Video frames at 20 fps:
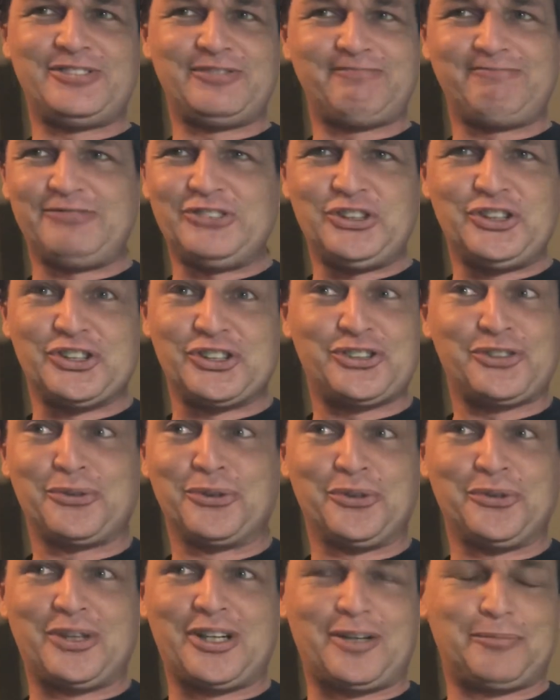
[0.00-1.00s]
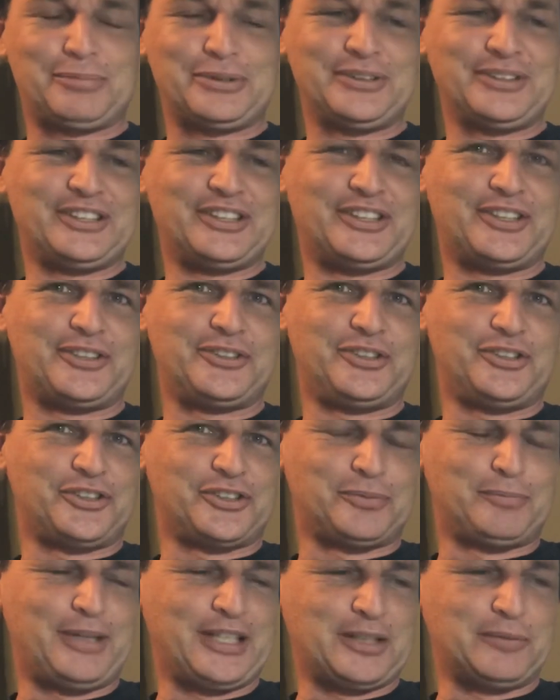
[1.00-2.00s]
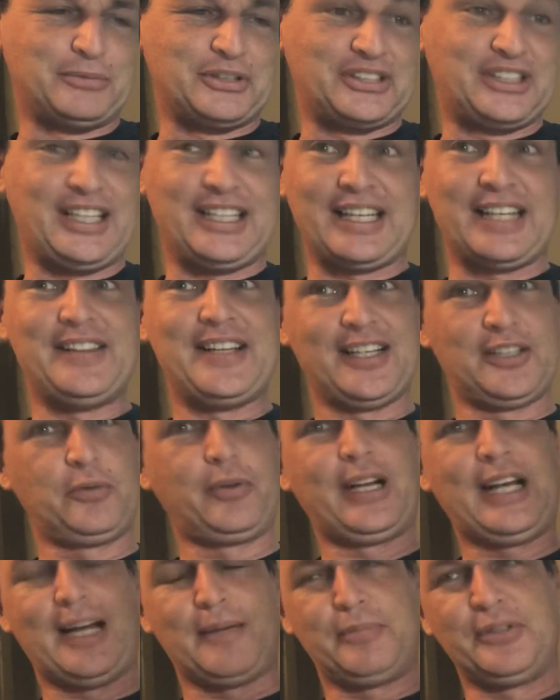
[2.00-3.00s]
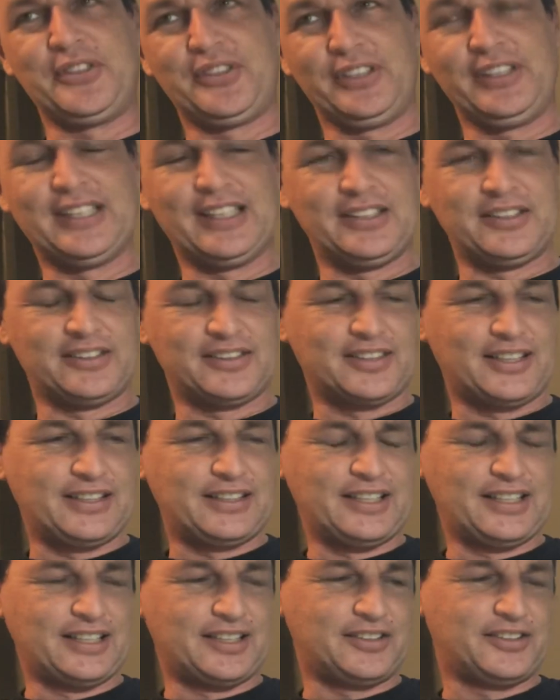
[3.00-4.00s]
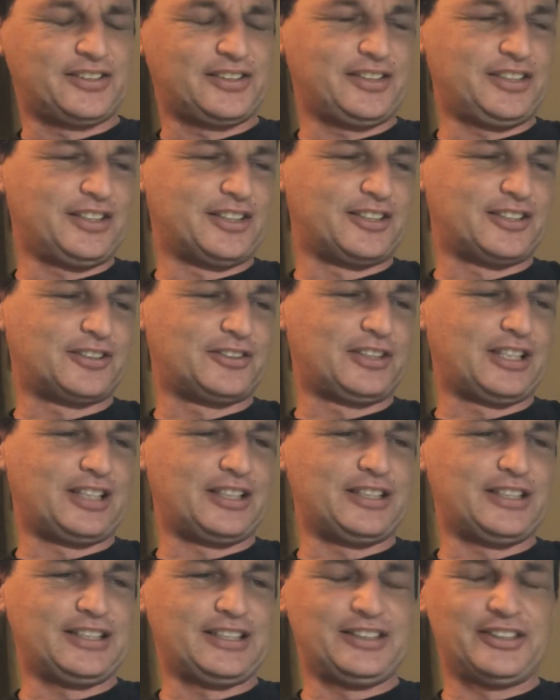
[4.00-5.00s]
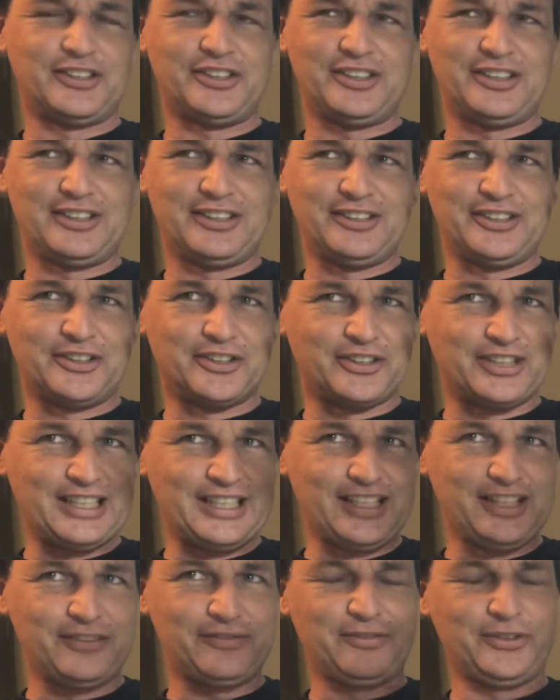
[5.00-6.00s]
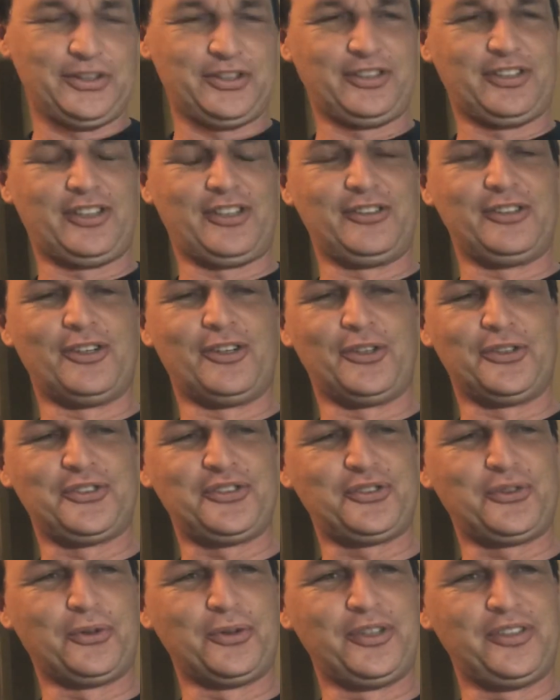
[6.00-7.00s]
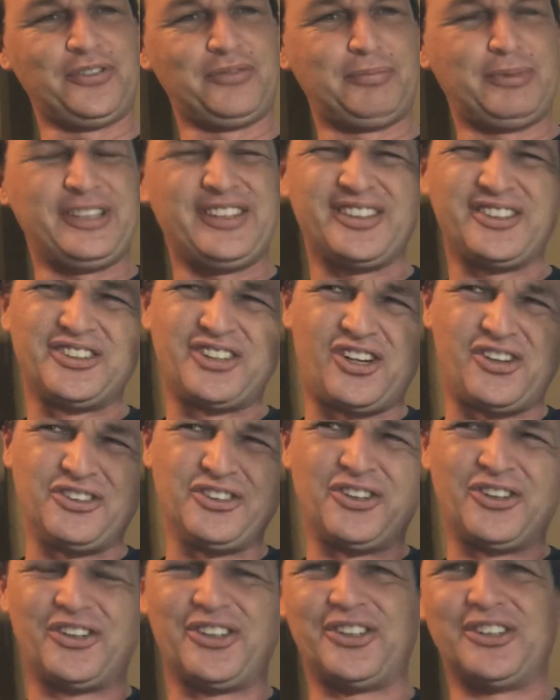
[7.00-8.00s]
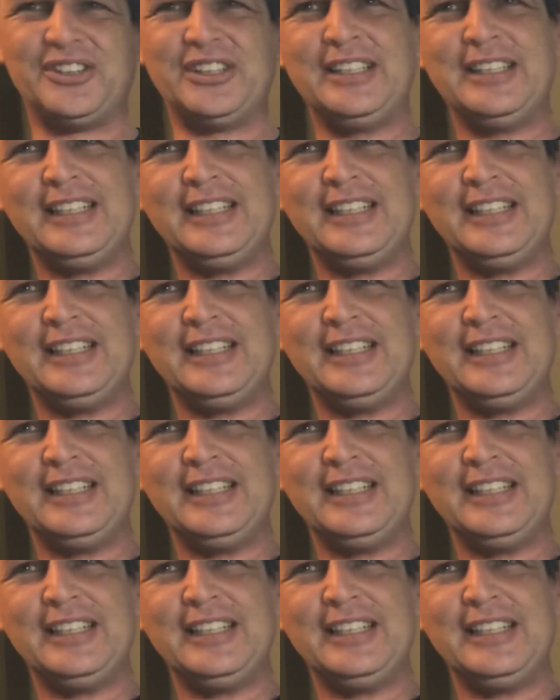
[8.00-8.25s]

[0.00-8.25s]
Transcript: just screw up, you just make a mistake. And that's what happens in cases like this. You're in it for the long haul, sort of, but the long haul